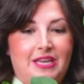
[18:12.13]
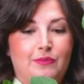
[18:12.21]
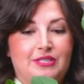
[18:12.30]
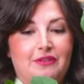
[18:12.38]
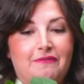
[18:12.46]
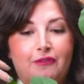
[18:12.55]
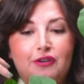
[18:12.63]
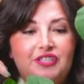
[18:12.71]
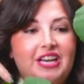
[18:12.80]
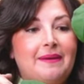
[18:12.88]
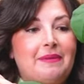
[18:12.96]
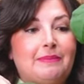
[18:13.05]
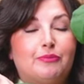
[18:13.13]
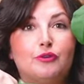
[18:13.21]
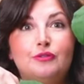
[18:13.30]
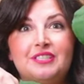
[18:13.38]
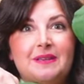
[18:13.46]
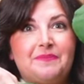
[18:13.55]
It was the first time I
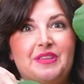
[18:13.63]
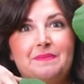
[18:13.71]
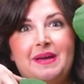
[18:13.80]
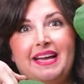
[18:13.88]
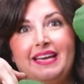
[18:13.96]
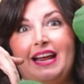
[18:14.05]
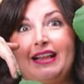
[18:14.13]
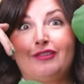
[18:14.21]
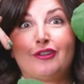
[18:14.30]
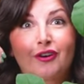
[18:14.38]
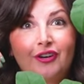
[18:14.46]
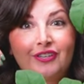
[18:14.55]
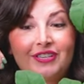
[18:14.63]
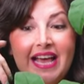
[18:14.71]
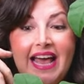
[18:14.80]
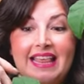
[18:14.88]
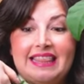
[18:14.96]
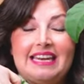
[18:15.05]
pruned something back. And I learned
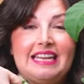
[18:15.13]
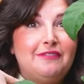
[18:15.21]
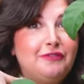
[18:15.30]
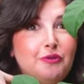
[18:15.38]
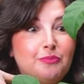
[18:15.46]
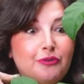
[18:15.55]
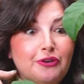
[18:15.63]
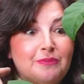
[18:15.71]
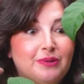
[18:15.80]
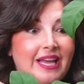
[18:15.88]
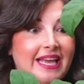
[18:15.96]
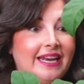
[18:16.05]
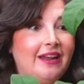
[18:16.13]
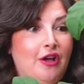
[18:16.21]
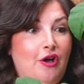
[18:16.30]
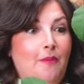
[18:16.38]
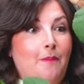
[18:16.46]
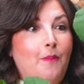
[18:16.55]
that if you prune a plant,
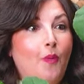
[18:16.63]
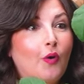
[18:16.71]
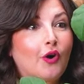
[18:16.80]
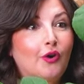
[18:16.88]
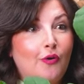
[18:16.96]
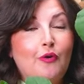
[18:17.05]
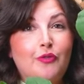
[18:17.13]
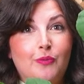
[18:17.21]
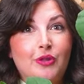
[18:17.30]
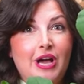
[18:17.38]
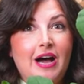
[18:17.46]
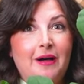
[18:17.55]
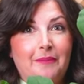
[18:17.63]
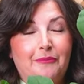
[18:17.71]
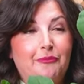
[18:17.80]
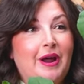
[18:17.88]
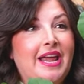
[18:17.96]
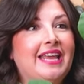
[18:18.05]
more growth will
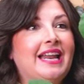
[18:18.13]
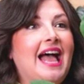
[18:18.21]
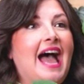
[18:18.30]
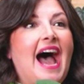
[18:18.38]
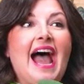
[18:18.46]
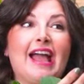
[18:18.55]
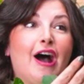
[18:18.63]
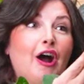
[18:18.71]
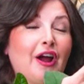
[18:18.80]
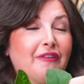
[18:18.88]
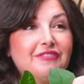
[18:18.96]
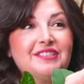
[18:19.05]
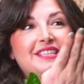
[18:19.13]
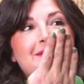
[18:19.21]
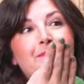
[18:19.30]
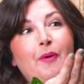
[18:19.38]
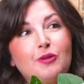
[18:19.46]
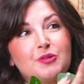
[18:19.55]
come, right? I
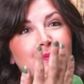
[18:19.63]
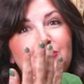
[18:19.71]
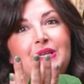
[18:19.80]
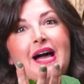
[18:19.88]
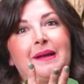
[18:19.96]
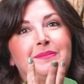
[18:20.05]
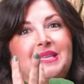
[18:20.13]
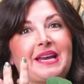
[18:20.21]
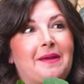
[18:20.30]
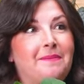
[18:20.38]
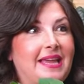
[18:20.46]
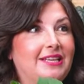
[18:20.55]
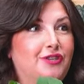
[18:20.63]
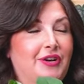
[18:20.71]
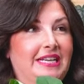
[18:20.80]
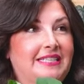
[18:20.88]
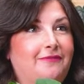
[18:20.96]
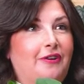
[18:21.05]
harvested multiple limes that I made
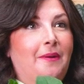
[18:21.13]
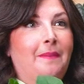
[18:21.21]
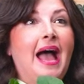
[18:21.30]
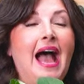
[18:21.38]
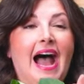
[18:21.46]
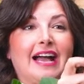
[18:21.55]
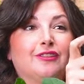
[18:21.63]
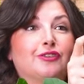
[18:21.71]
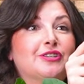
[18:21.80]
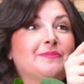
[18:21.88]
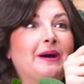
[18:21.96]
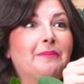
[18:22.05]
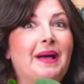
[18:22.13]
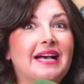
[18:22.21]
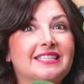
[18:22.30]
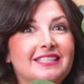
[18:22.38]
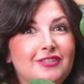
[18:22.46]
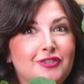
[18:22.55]
drinks from. I learned about
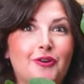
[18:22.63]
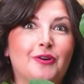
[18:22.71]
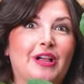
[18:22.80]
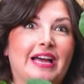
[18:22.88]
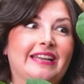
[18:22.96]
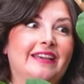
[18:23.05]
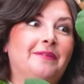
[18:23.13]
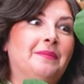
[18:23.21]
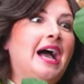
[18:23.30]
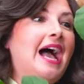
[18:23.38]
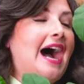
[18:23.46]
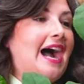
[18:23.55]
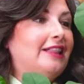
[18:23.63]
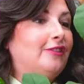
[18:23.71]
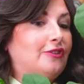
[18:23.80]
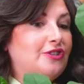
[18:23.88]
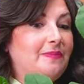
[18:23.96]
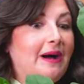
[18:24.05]
pest control on him. I
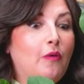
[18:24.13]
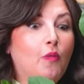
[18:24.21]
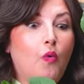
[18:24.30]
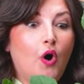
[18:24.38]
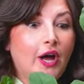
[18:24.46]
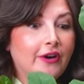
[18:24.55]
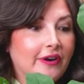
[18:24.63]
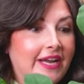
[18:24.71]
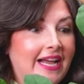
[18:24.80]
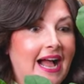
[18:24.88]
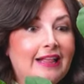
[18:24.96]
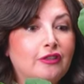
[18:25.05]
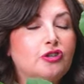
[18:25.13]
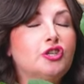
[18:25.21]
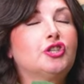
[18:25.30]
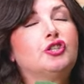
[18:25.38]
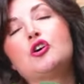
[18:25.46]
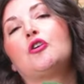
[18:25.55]
learned about watering. I learned
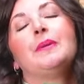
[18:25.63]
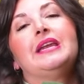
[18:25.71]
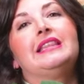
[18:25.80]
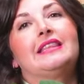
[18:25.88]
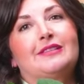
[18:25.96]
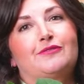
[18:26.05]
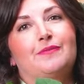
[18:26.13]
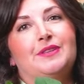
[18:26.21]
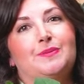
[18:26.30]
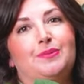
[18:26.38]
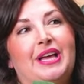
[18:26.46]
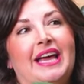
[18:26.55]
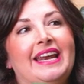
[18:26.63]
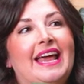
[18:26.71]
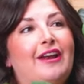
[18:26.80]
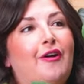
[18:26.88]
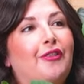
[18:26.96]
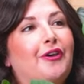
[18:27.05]
so many things from this plant.
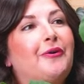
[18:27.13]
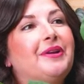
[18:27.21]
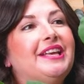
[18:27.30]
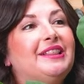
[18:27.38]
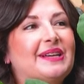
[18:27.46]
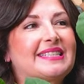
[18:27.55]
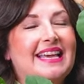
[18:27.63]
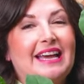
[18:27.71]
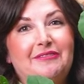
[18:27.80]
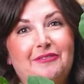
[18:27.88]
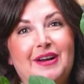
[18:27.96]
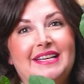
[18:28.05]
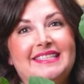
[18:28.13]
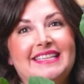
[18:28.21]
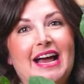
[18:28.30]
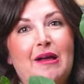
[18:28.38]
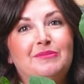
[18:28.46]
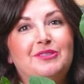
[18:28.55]
And although he looks kind of
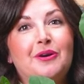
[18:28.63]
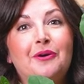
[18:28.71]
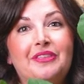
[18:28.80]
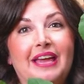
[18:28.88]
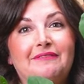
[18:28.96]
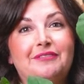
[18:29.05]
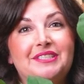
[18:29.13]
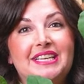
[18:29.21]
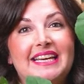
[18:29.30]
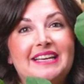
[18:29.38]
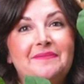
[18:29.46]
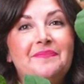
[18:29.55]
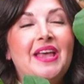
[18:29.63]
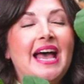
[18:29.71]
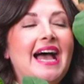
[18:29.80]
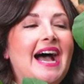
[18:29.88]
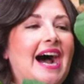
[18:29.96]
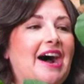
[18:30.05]
crazy, I'm so thankful to him.
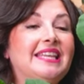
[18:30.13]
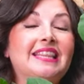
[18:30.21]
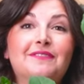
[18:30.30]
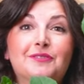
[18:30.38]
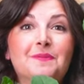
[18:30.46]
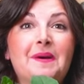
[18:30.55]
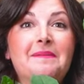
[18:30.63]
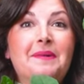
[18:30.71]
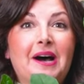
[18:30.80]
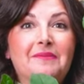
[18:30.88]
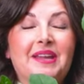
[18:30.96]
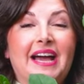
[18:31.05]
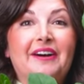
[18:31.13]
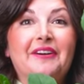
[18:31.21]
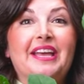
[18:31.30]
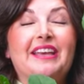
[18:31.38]
He lives with my mom now.